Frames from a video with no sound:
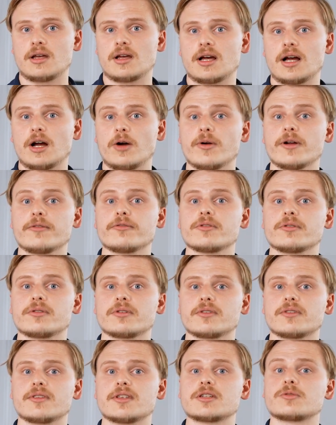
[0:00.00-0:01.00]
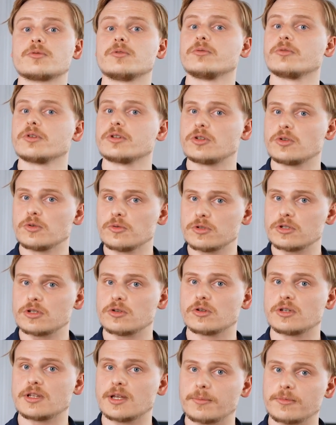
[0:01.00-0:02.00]
However, this will reduce
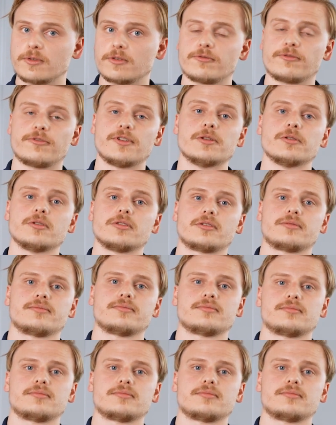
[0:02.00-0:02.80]
your depth of field.